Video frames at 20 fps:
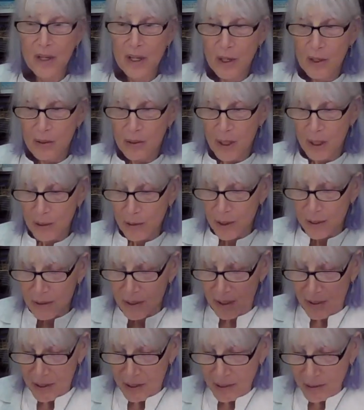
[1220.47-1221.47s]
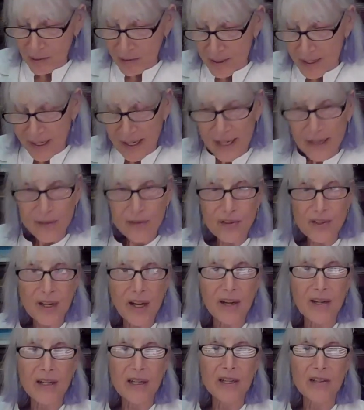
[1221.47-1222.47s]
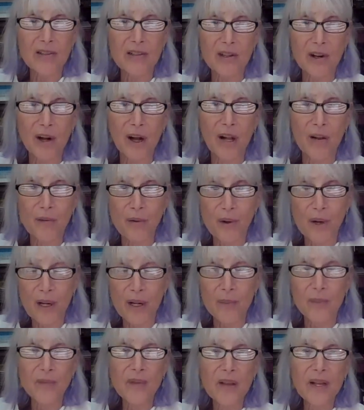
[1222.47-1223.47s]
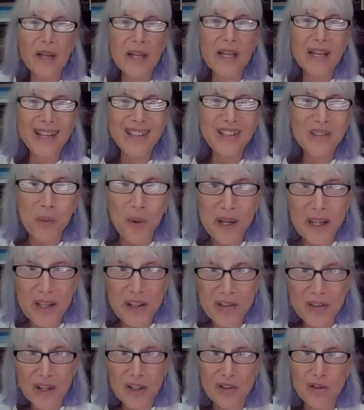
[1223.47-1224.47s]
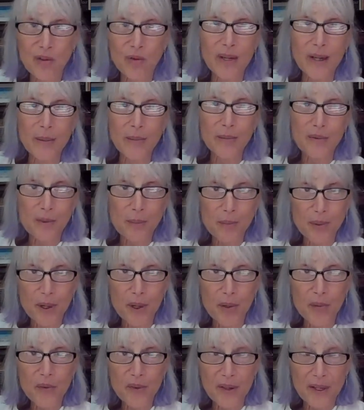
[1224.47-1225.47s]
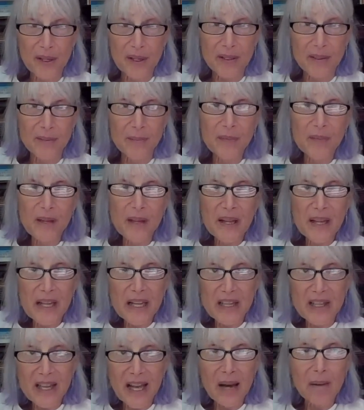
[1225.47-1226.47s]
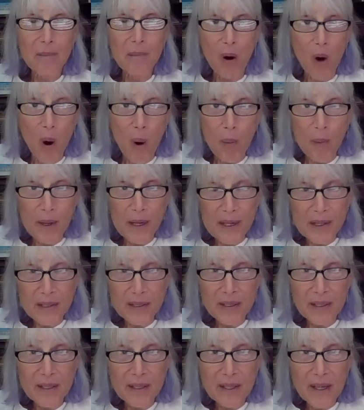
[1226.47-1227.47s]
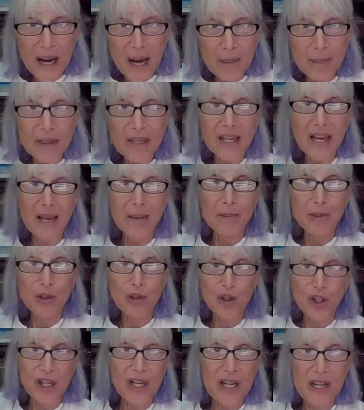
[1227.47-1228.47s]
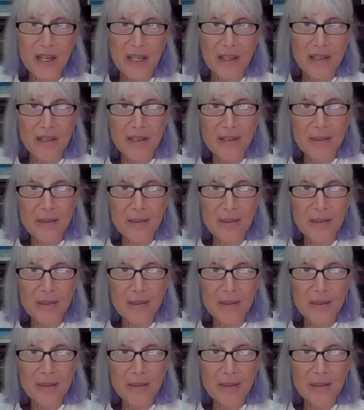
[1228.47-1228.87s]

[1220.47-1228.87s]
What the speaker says: So I looked at this little can of sardines and olive oil, and it had 26 grams of protein. And at that moment, I became a cheating